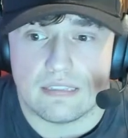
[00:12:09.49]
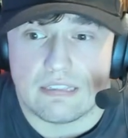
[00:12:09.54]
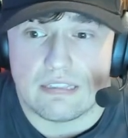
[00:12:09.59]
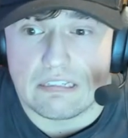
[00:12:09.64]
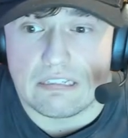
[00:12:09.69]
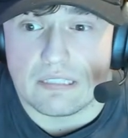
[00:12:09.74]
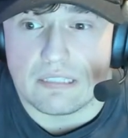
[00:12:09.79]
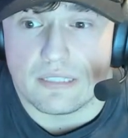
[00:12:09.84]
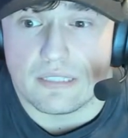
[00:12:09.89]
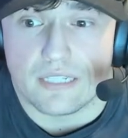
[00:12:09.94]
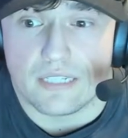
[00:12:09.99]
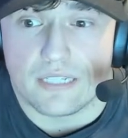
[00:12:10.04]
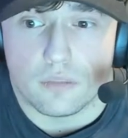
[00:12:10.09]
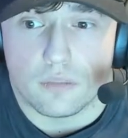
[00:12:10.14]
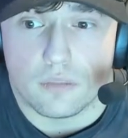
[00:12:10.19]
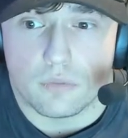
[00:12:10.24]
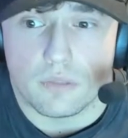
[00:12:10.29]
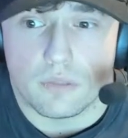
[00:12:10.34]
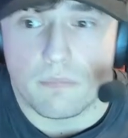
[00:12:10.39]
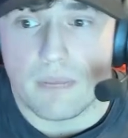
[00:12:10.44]
think
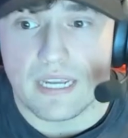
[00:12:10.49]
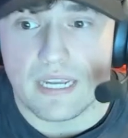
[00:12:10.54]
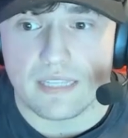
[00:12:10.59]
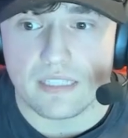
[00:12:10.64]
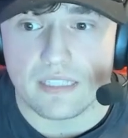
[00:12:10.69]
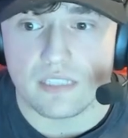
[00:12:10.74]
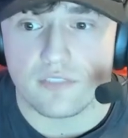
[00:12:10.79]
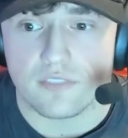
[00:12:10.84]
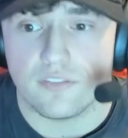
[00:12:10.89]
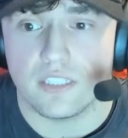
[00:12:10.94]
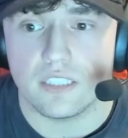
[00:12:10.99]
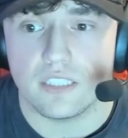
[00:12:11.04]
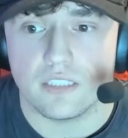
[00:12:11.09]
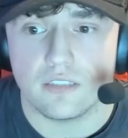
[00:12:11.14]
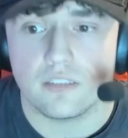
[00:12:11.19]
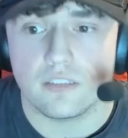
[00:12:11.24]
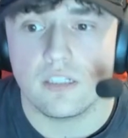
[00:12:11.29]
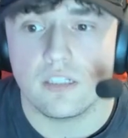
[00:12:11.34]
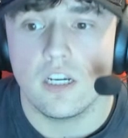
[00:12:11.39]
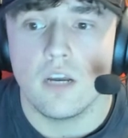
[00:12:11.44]
LEGO would make these
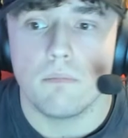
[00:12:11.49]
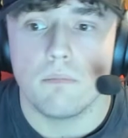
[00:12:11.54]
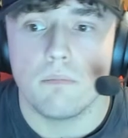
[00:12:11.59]
figures,